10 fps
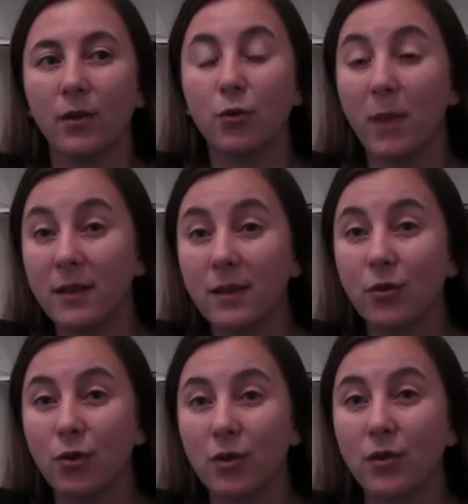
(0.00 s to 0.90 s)

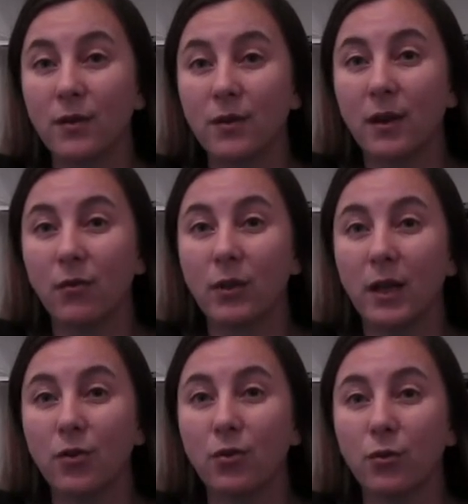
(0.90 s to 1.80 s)
domestic judges, in
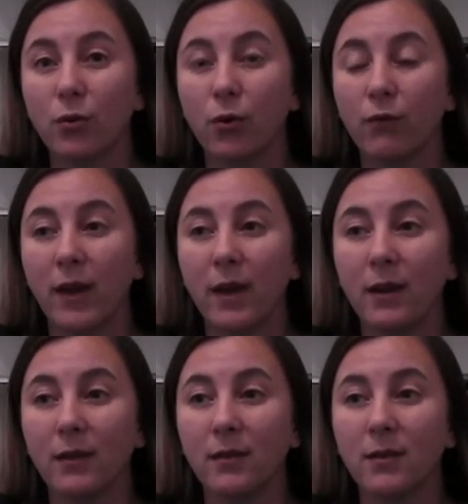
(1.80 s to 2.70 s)
relation to
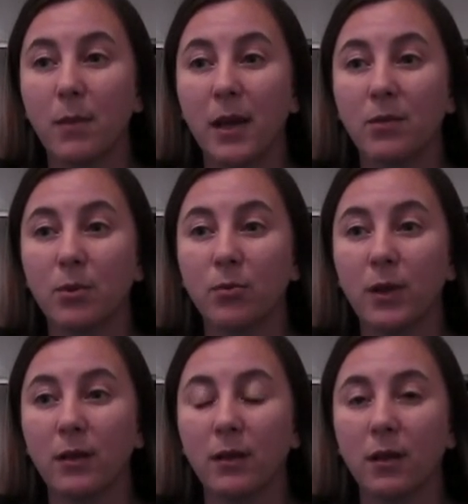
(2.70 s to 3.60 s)
conveying the debate
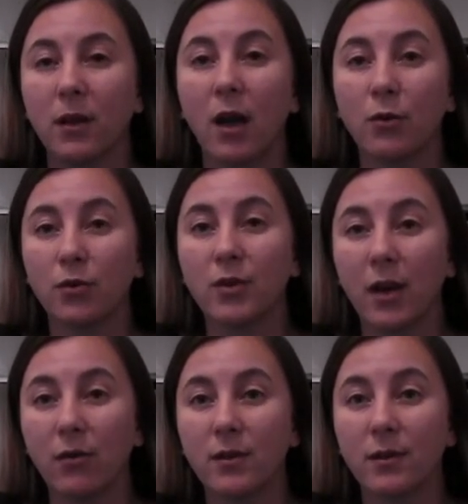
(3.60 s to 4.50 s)
between
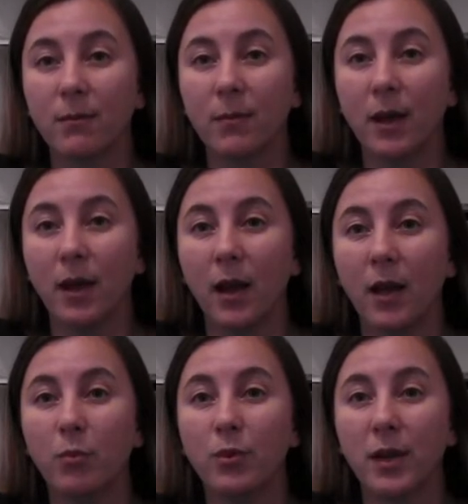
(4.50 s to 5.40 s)
counterterrorism
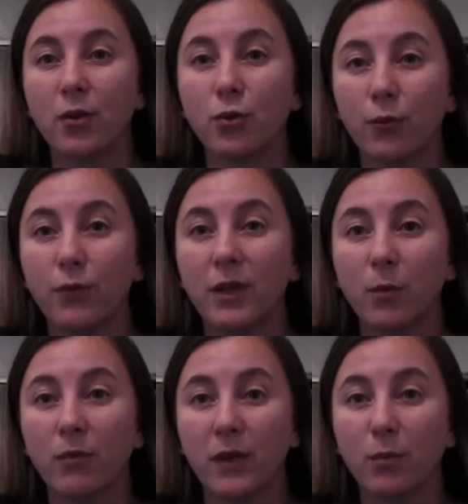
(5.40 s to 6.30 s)
and protection of
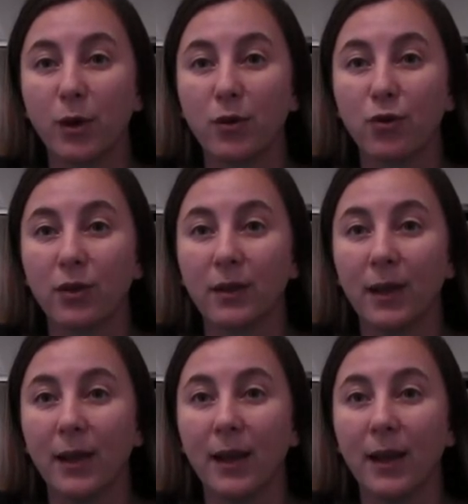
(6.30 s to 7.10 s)
freedom of expression.